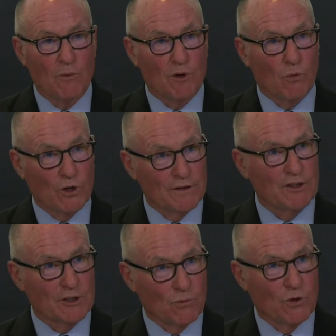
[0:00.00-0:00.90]
But one of
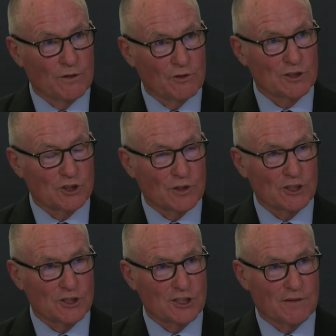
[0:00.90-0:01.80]
the
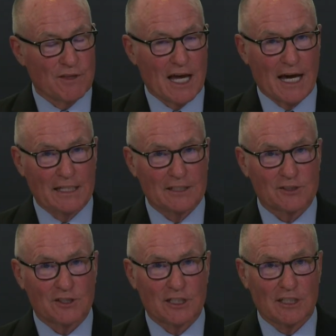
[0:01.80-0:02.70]
restrictions of that
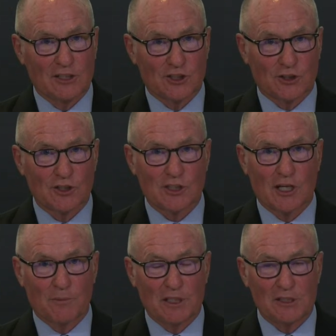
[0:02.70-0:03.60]
is that insurance
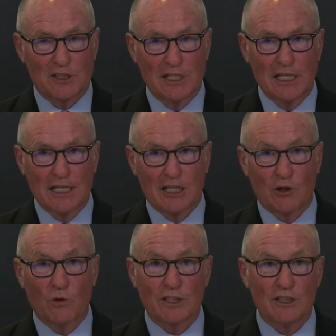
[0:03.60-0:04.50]
companies
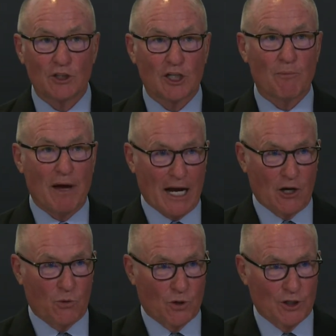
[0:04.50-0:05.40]
can only look
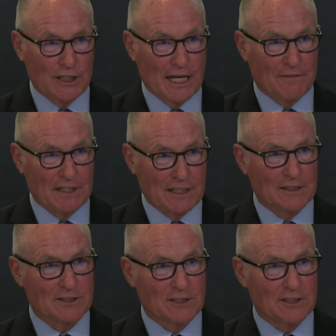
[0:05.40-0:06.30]
backward at the
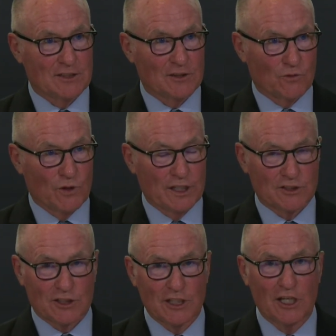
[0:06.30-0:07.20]
incidence of
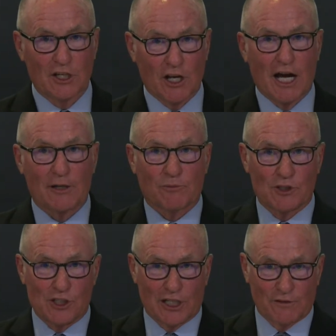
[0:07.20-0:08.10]
risk, not
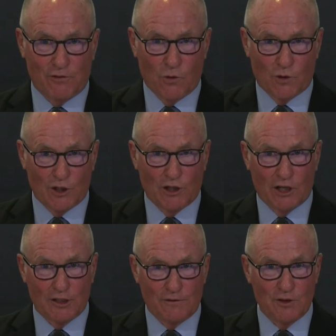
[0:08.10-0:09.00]
project forward
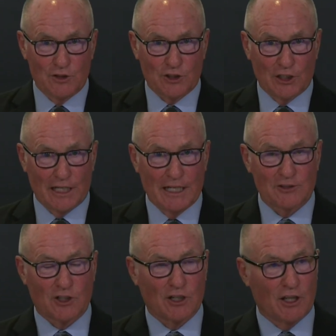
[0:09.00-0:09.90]
on the future. And
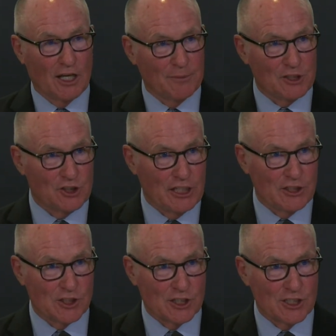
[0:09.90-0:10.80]
as our climate
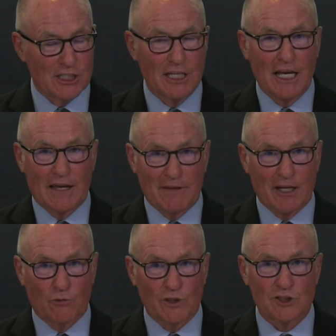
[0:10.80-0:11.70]
changes and
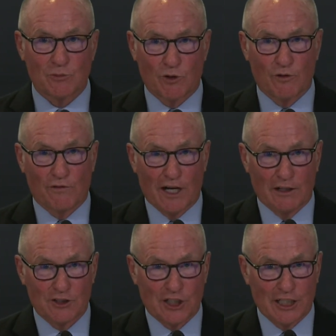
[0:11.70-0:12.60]
that risk
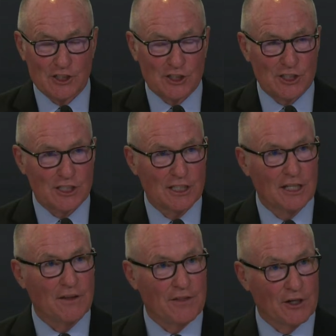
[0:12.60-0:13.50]
profile changes,
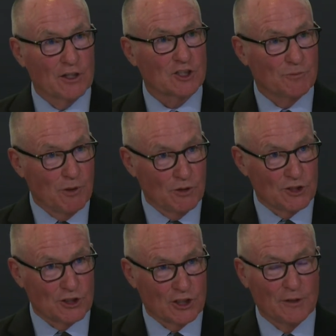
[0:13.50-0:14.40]
their
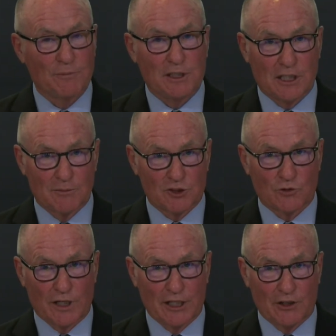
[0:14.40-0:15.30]
exposure becomes
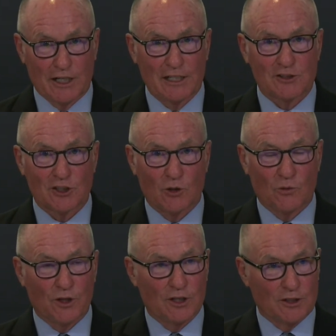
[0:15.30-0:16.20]
greater. And
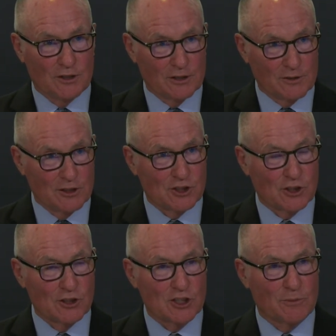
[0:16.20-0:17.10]
so the
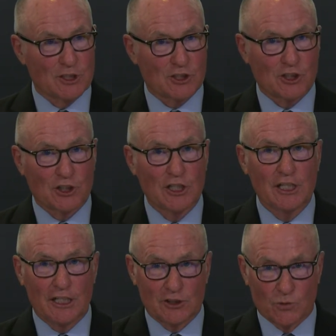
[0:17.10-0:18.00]
insurance commissioner
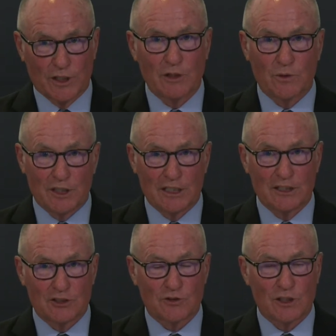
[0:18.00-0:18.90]
is working with the
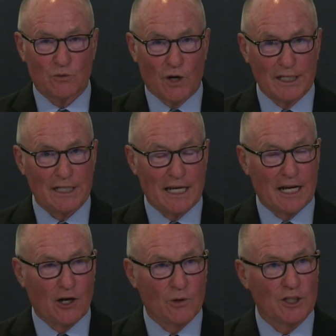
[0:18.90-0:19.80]
industry right
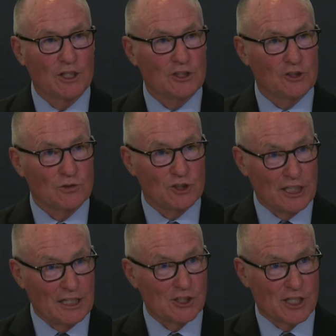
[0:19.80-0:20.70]
now to
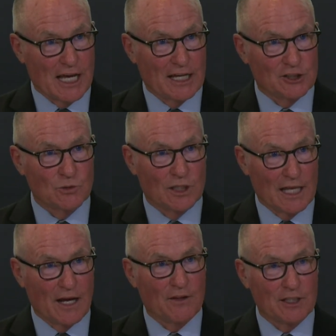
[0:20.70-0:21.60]
change that, to
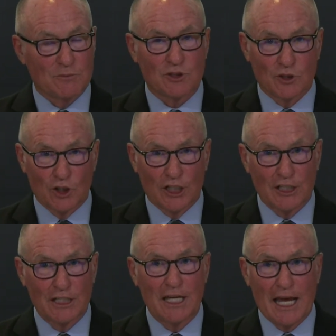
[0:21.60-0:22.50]
allow them to look
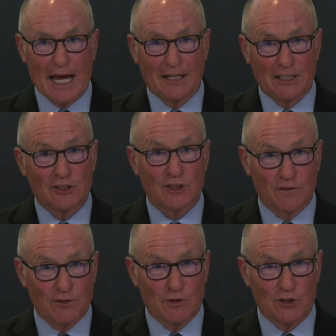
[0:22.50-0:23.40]
into the
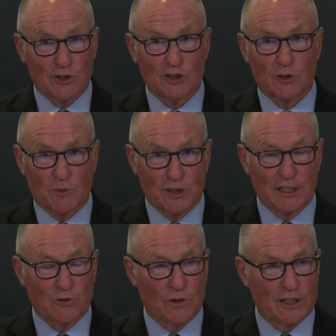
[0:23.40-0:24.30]
future to
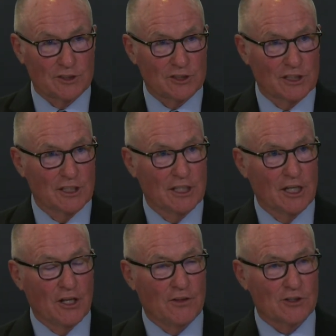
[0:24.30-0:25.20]
predict risk.
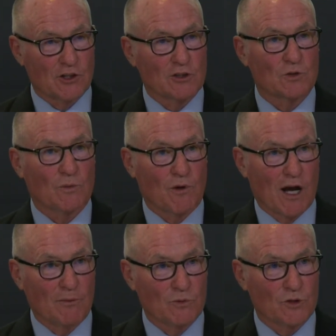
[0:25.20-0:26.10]
There's also a
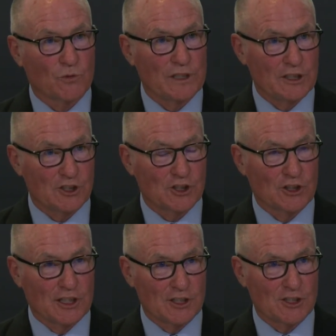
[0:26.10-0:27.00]
problem with
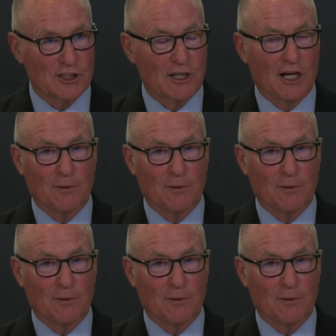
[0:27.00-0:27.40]
reinsurance.